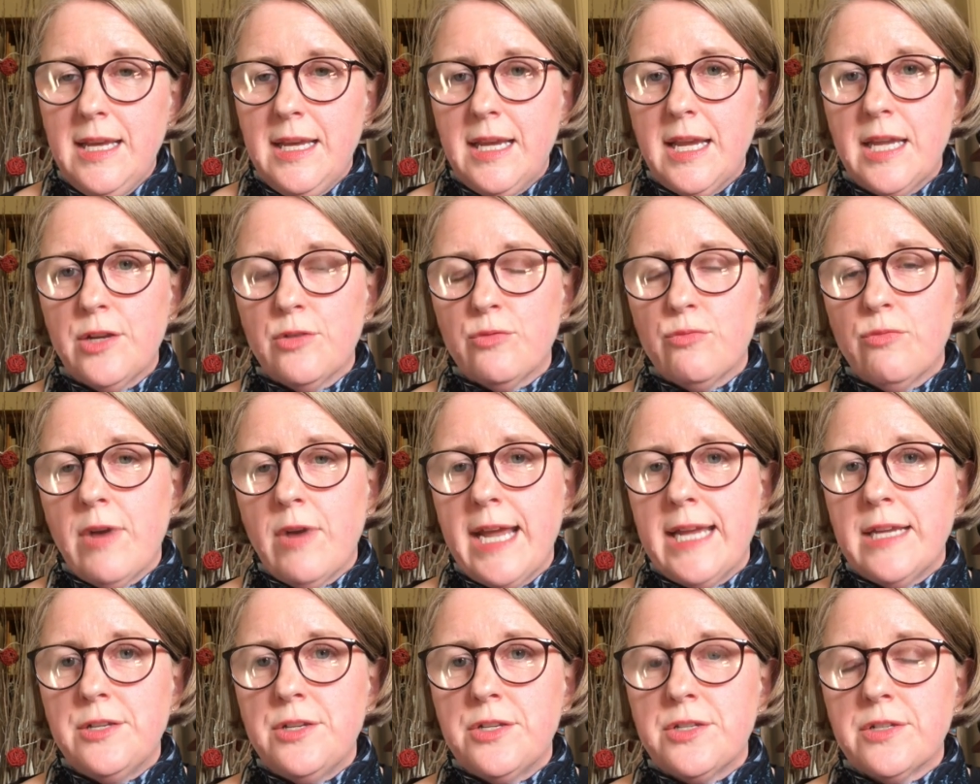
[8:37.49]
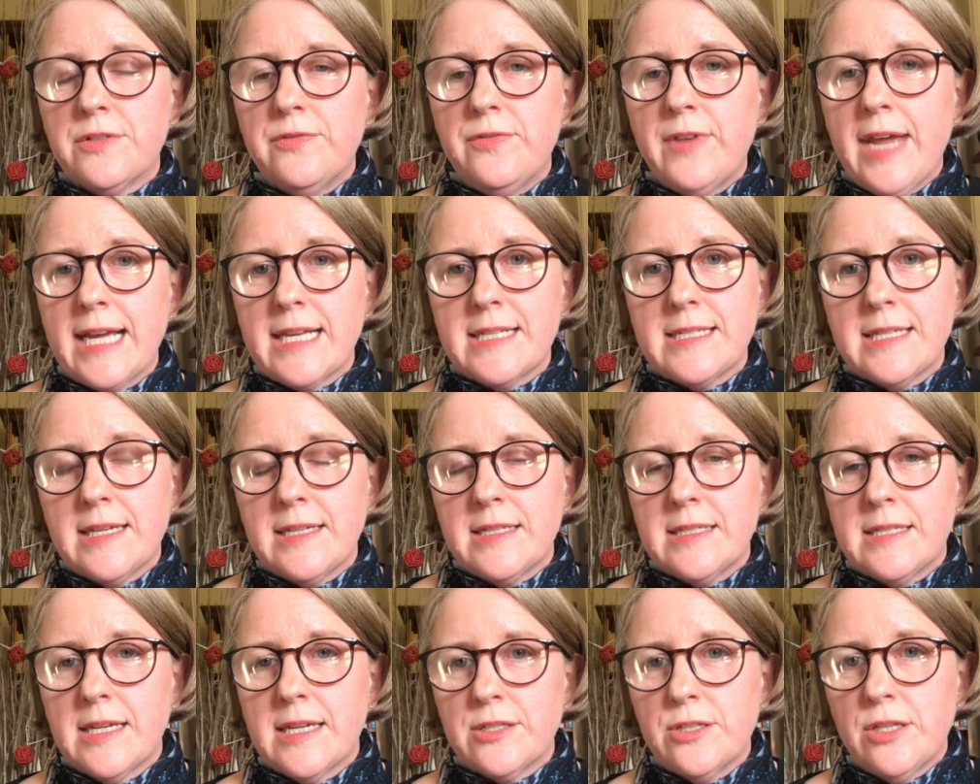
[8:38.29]
in a range of
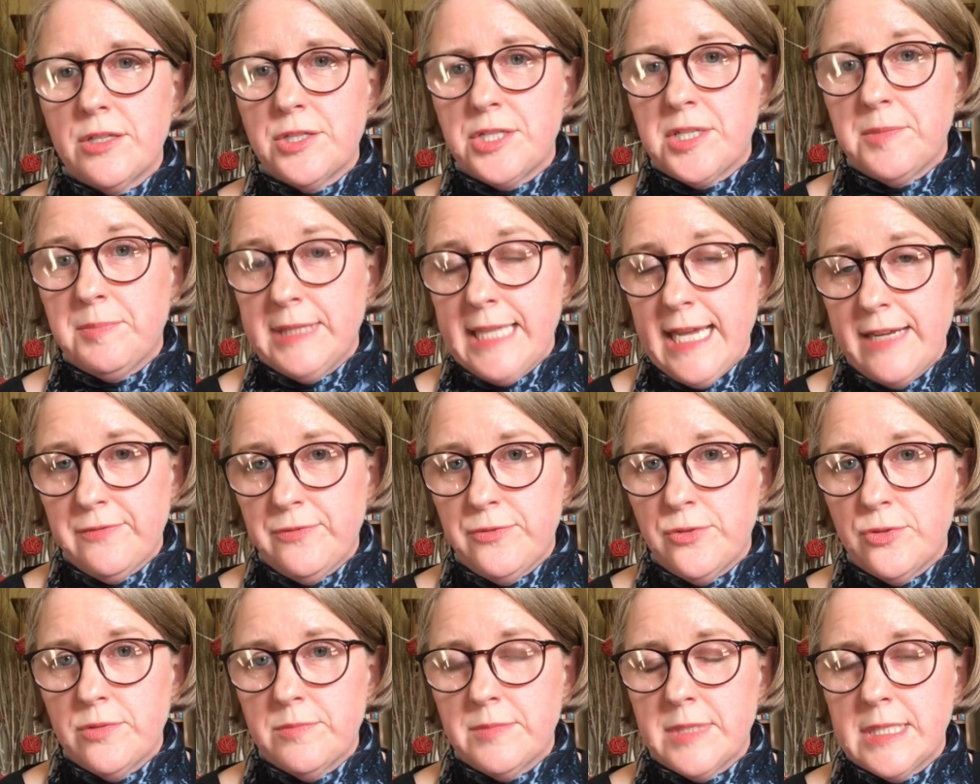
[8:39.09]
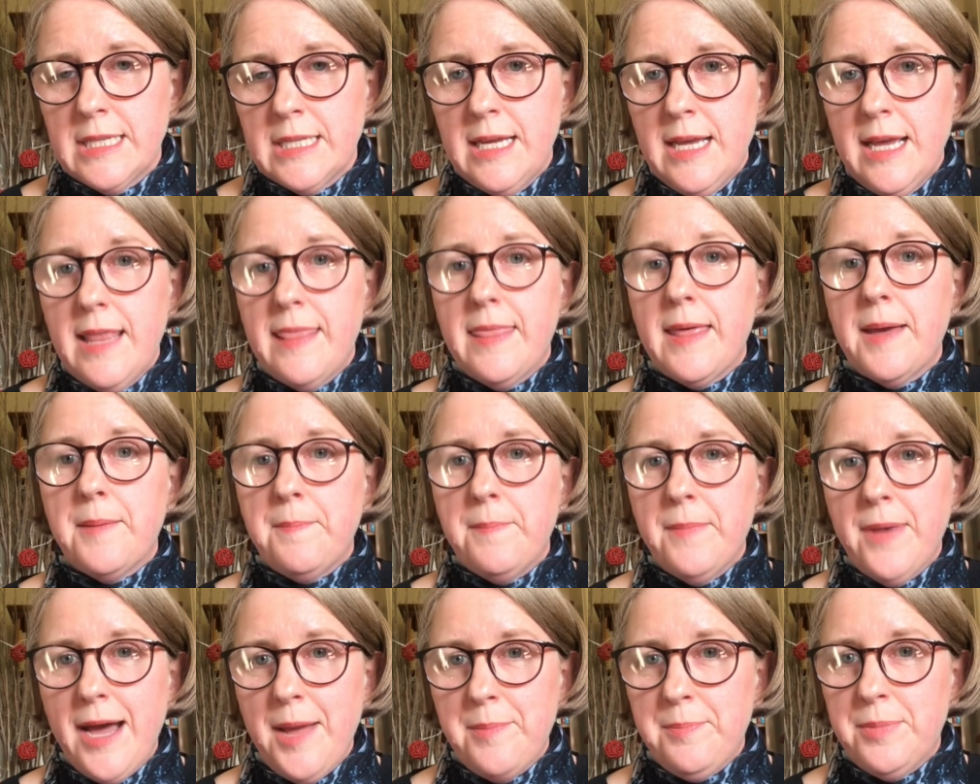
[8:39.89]
vaccine technology platforms that
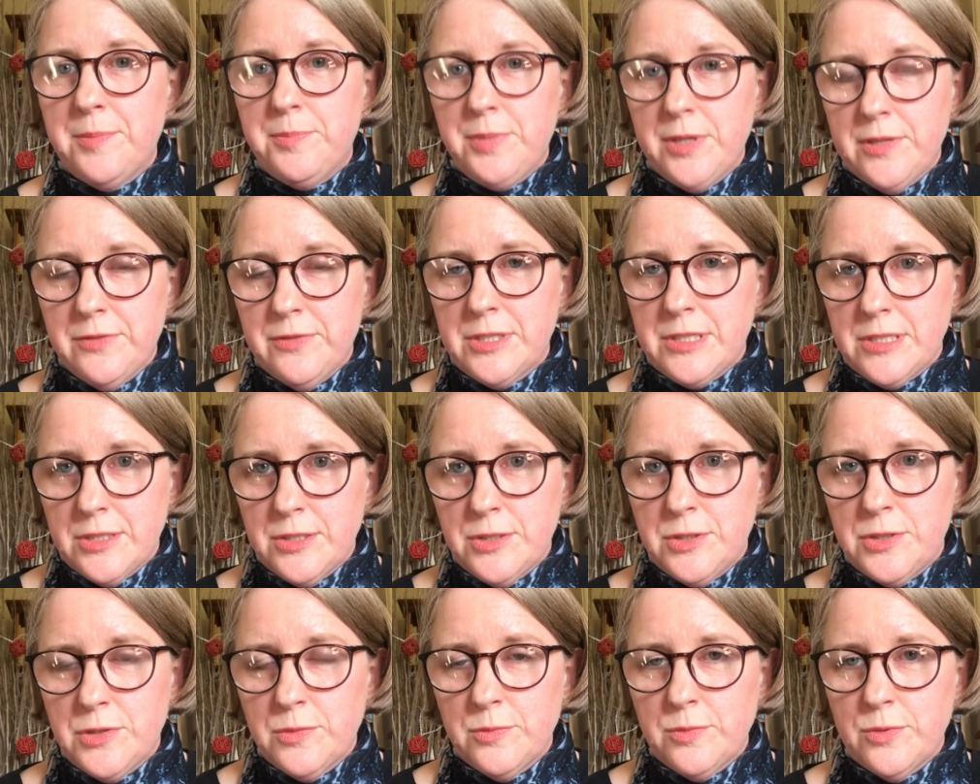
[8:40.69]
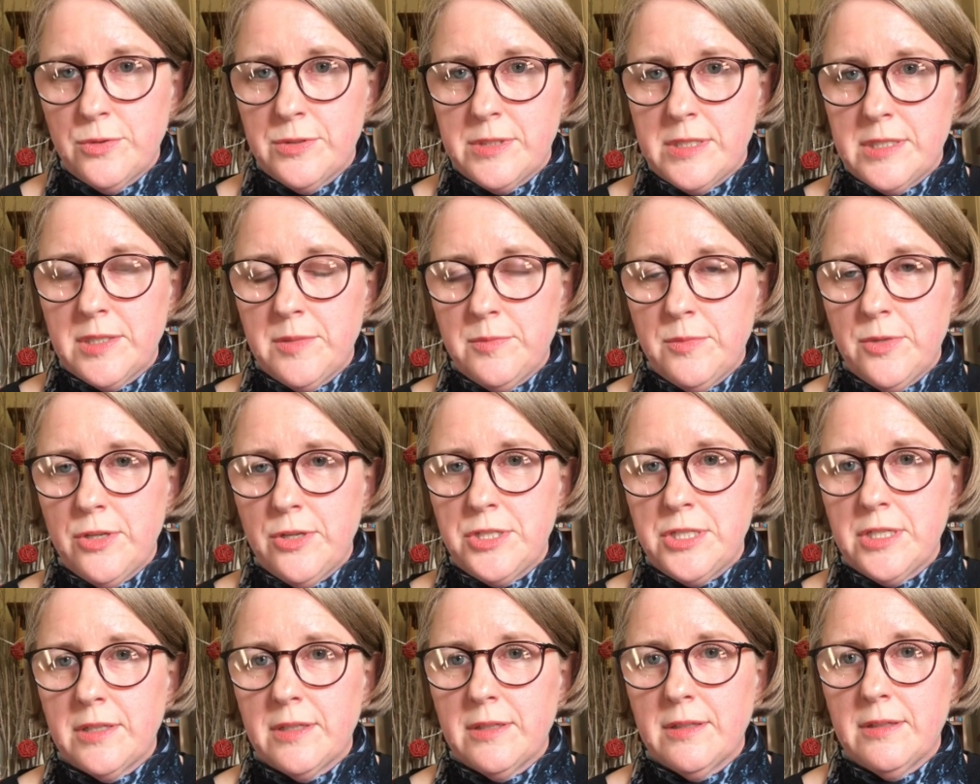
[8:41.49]
might be pivoted towards an
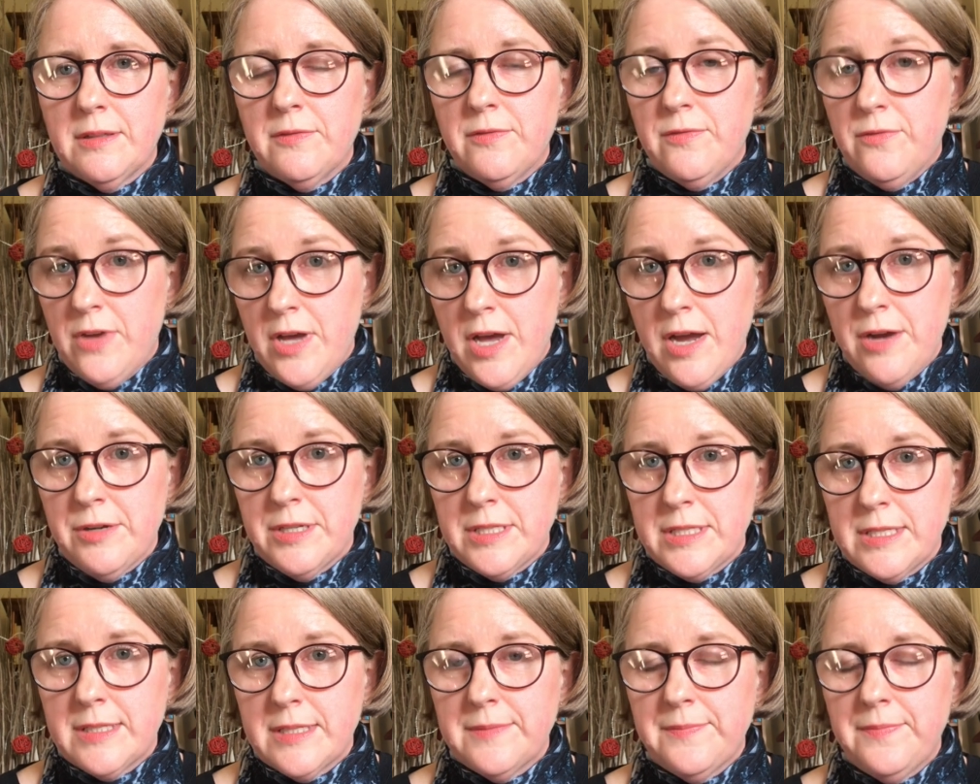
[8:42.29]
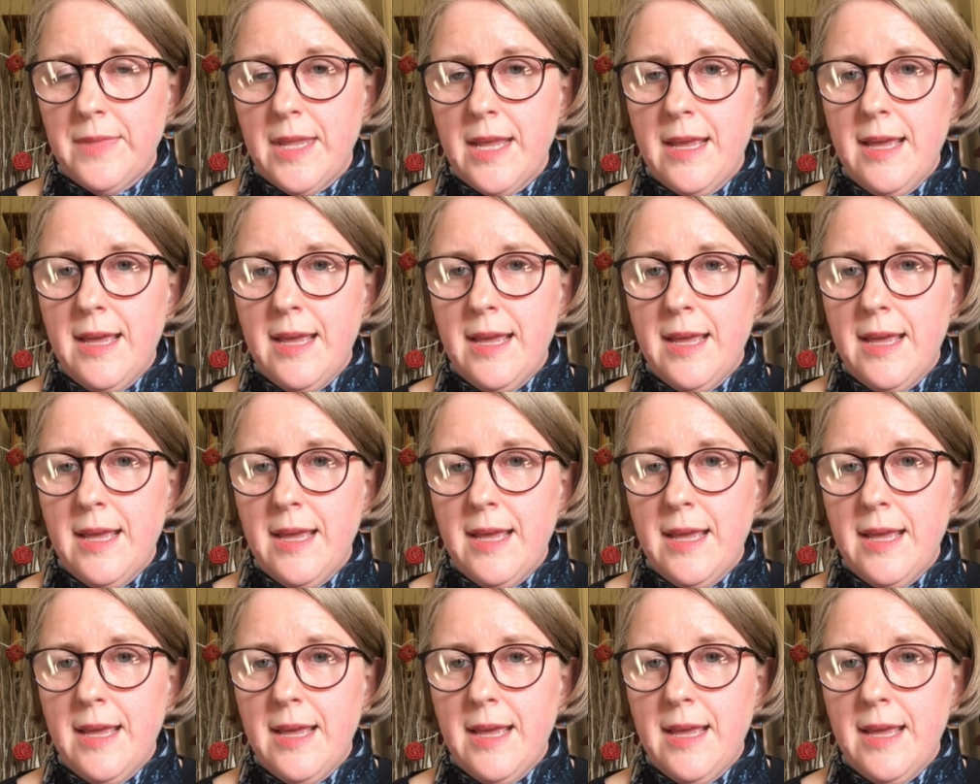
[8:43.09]
emerging virus.